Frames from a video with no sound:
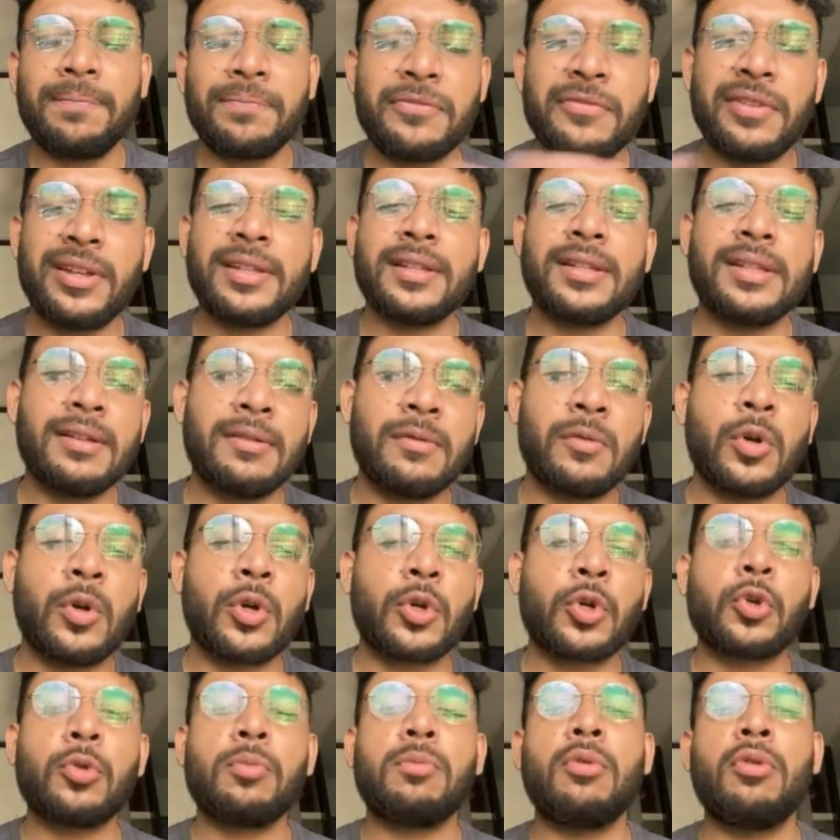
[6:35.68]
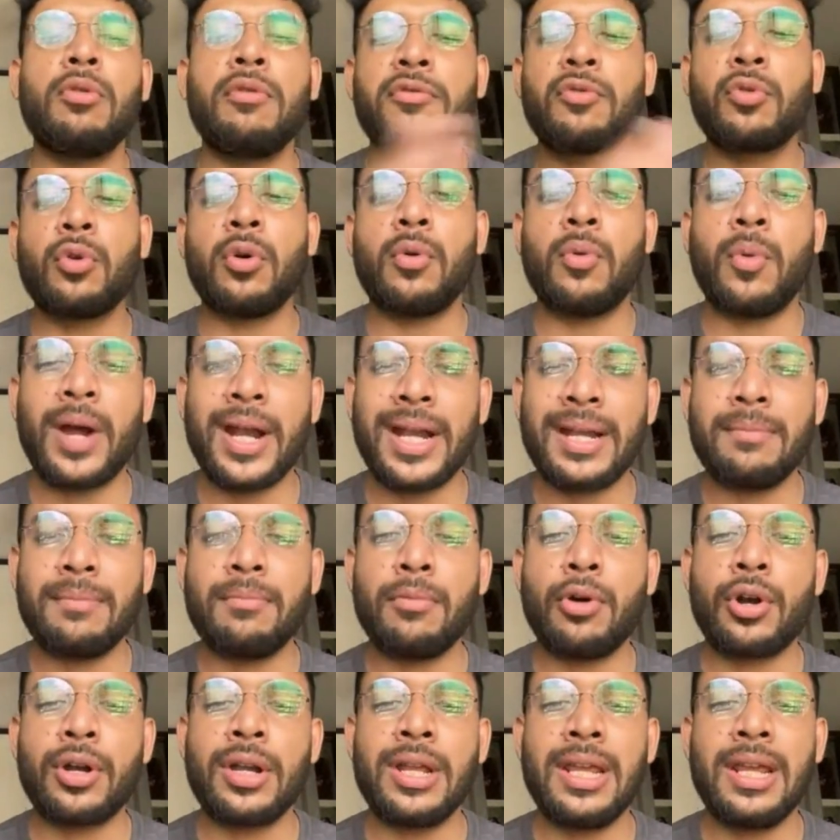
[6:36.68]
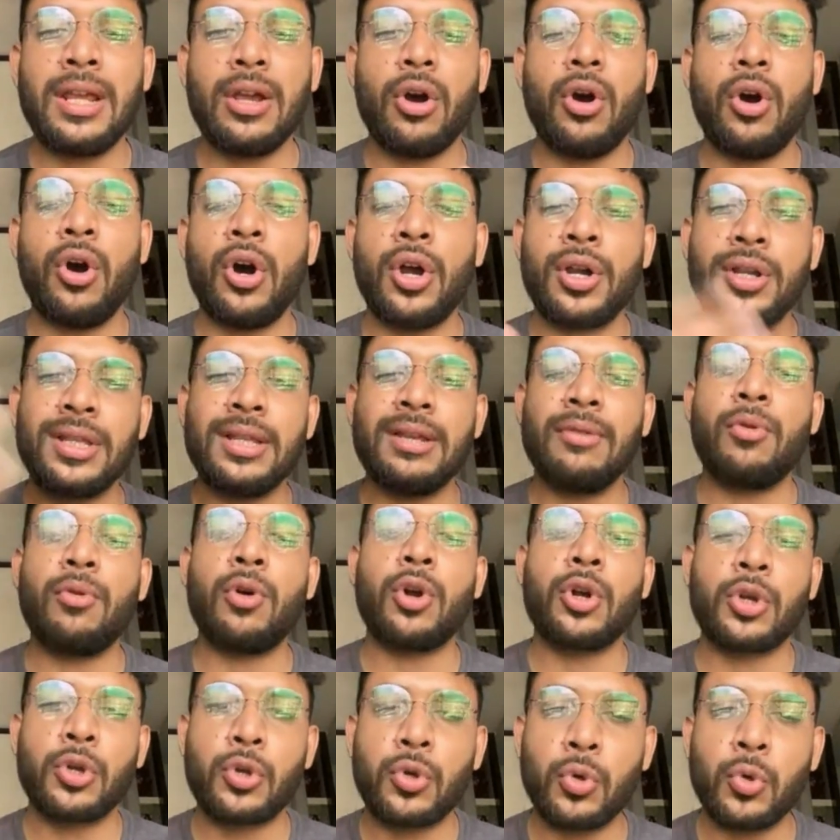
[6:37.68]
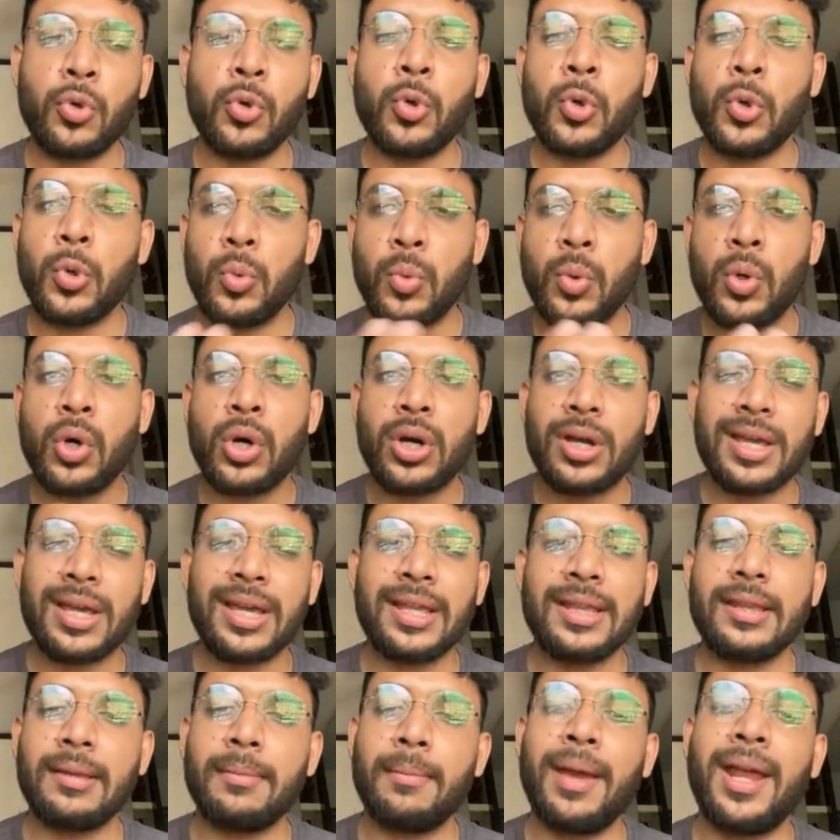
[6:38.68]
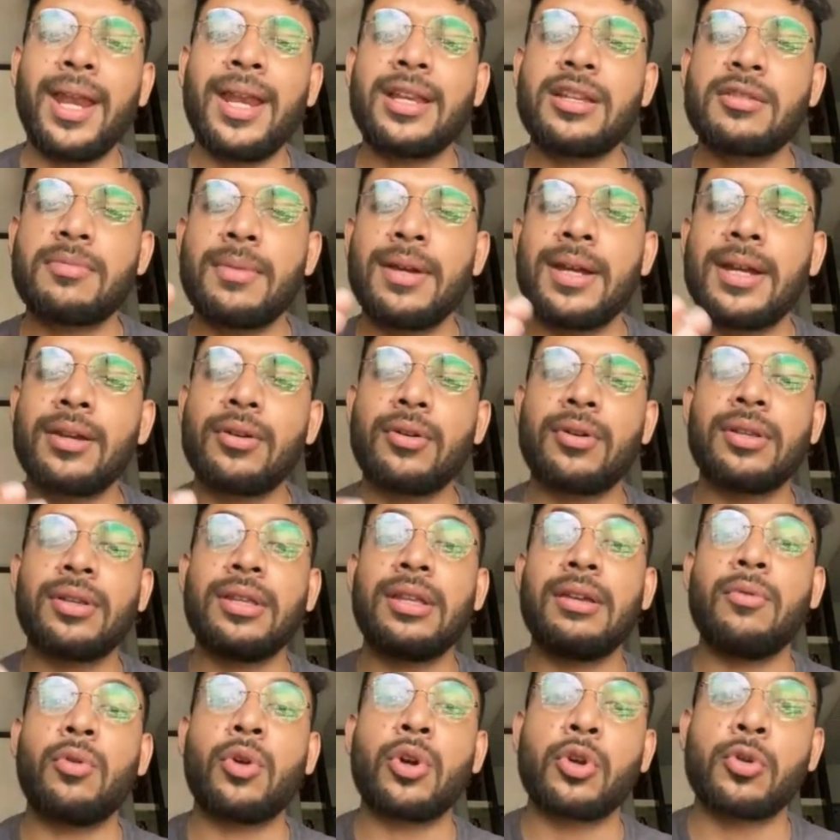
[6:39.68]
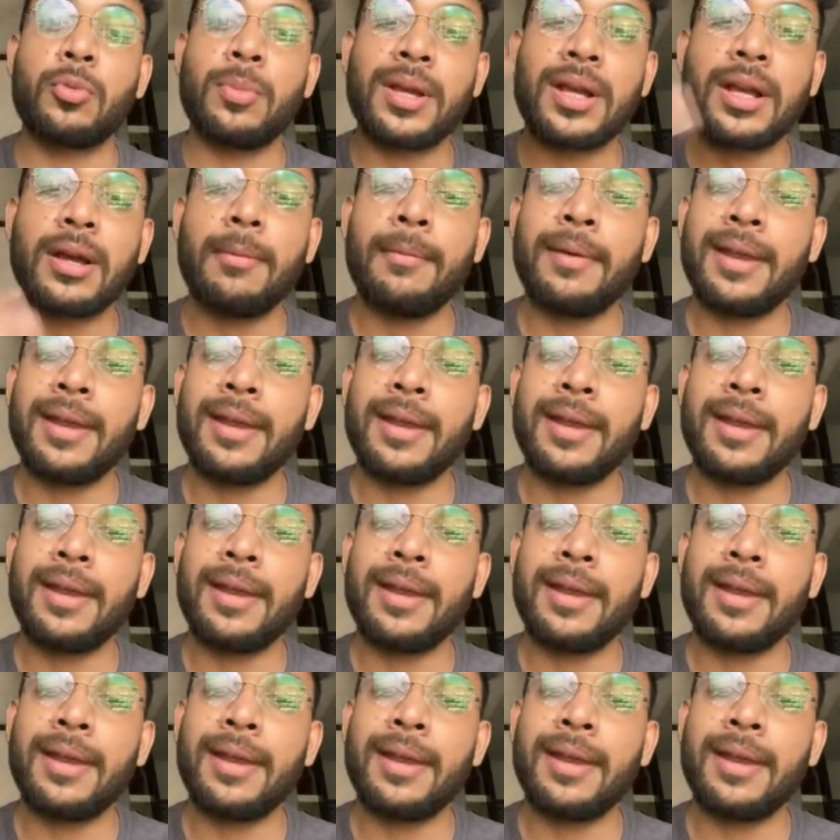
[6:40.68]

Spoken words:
whether they want to move to a wide body, or they want to work in the management, or they want to become